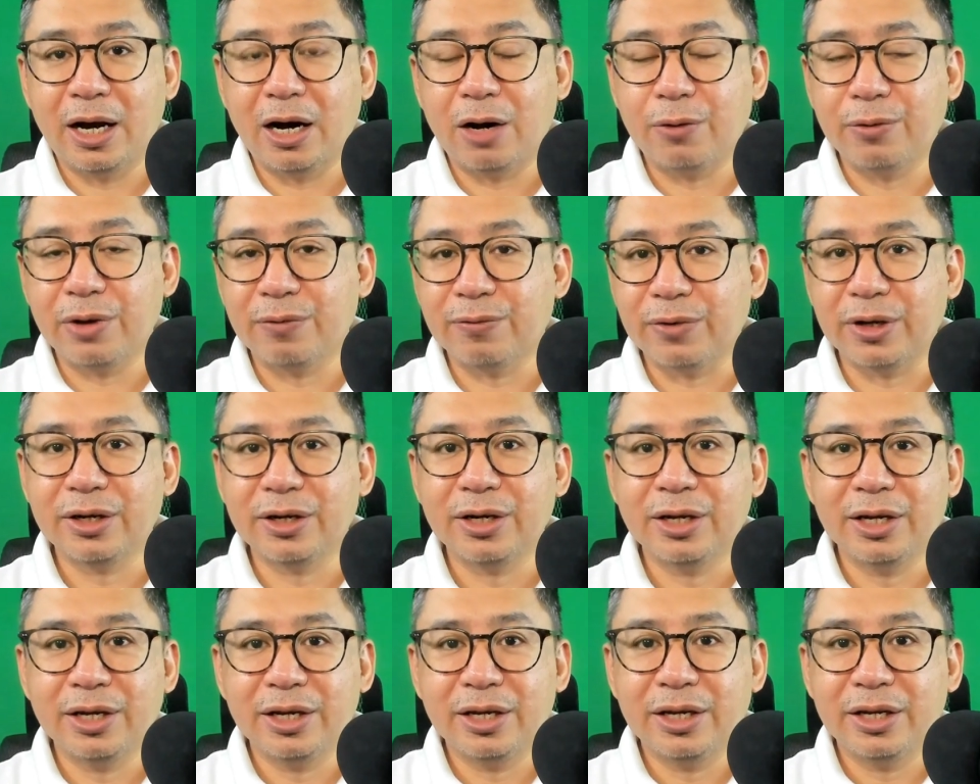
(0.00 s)

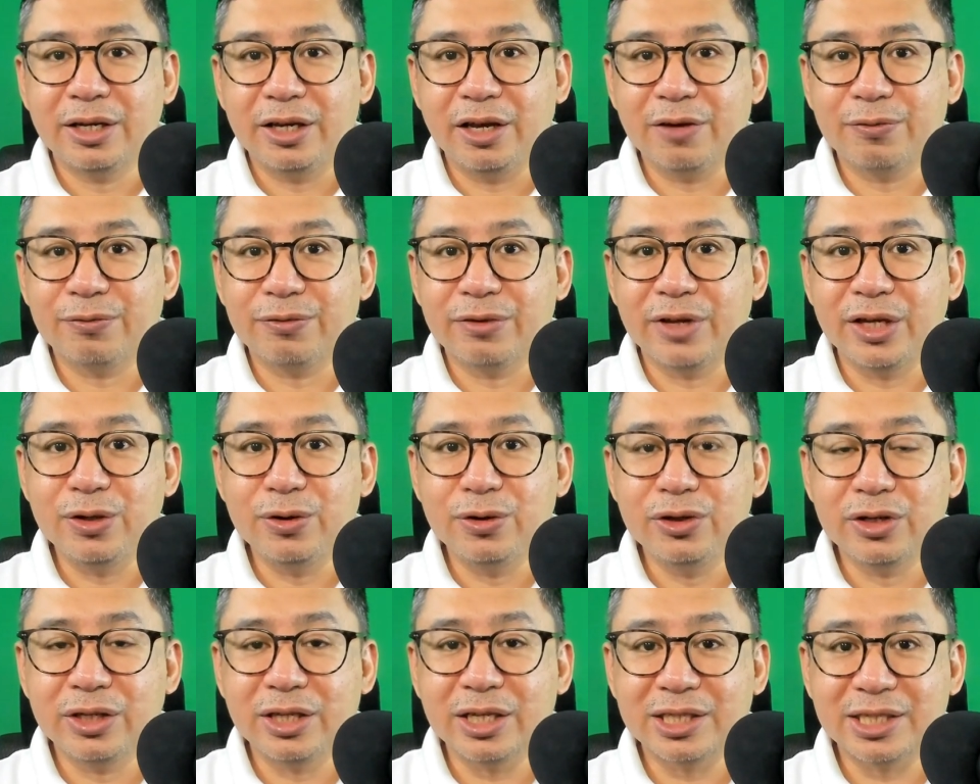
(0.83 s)
However, if the
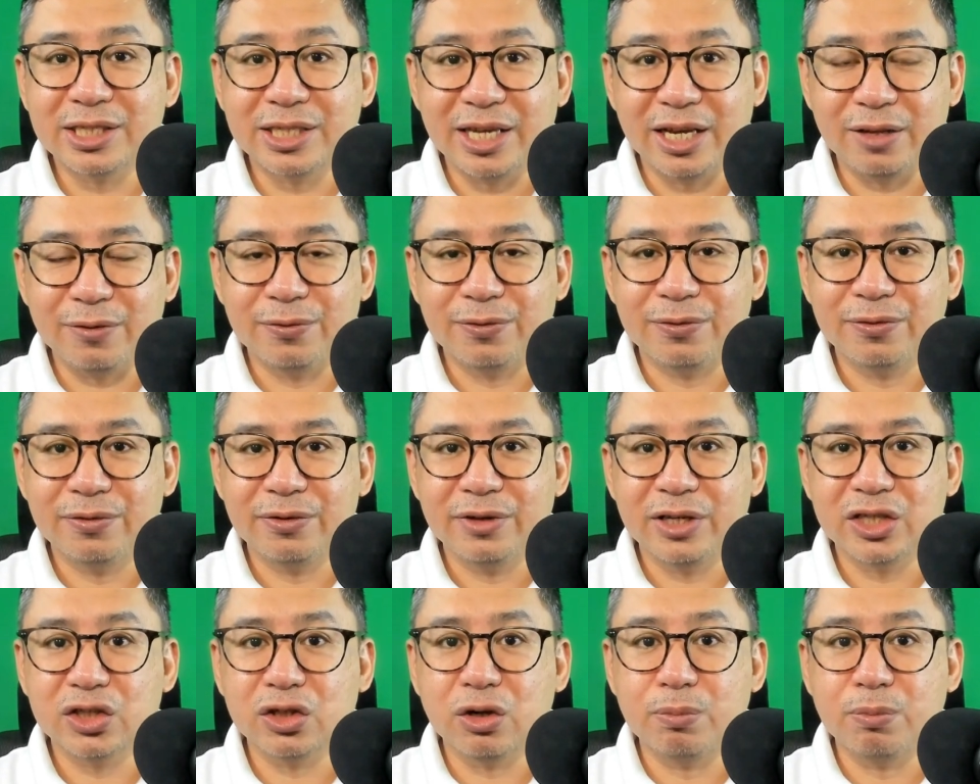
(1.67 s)
union
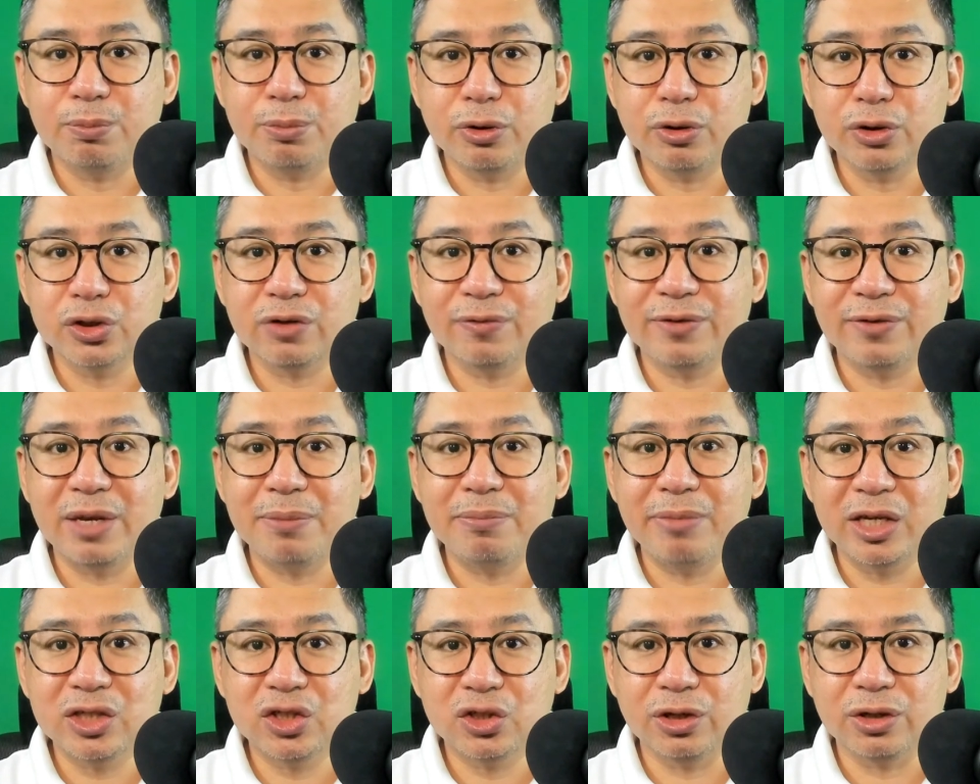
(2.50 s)
itself is composed of
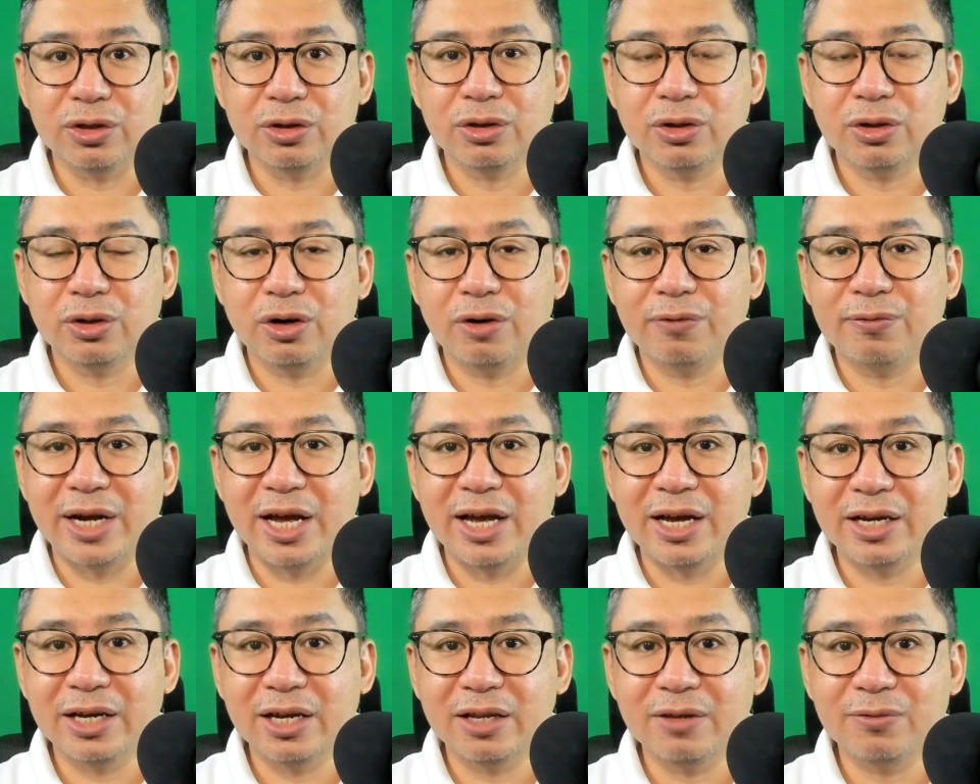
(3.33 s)
a mixture of
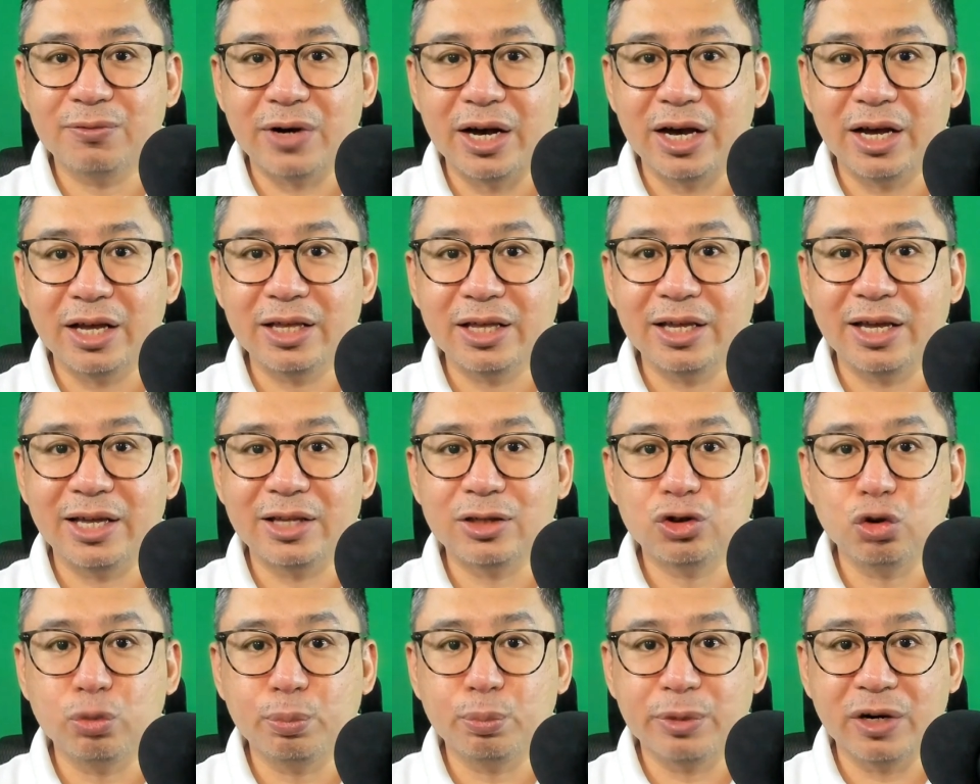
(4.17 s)
rank-and-file
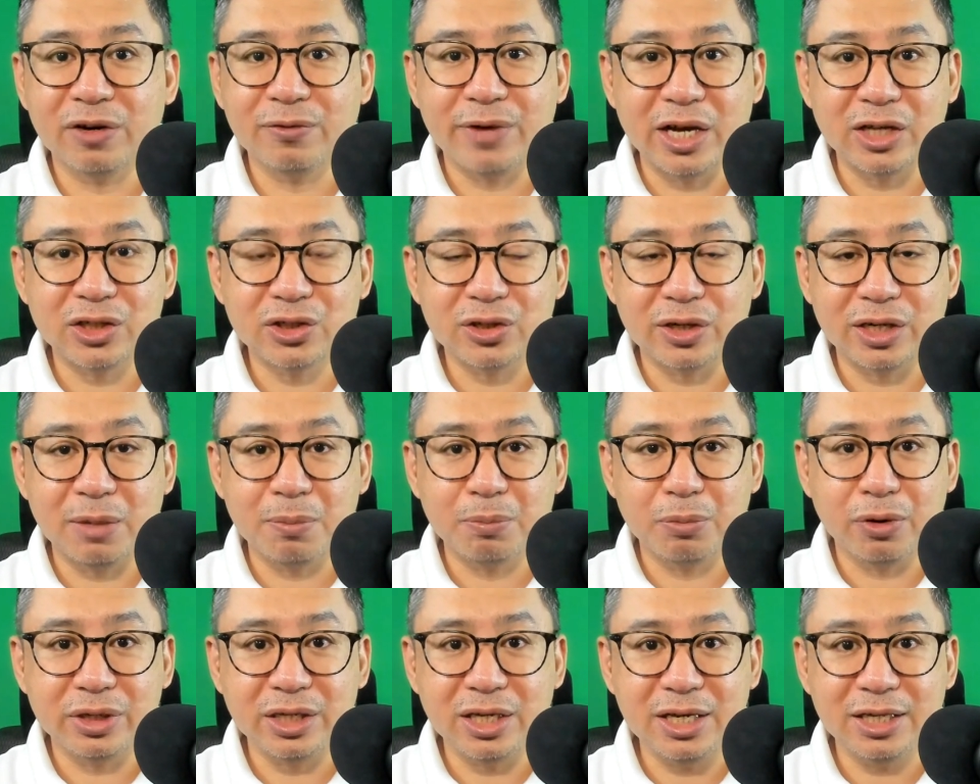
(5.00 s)
and supervisory
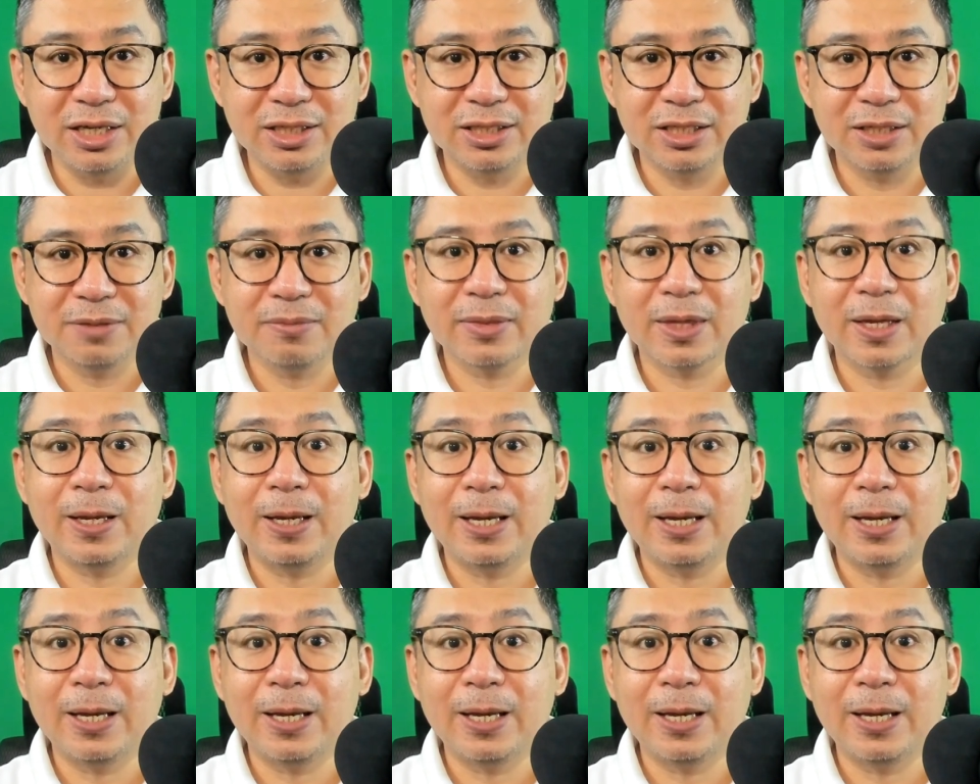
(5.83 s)
employees,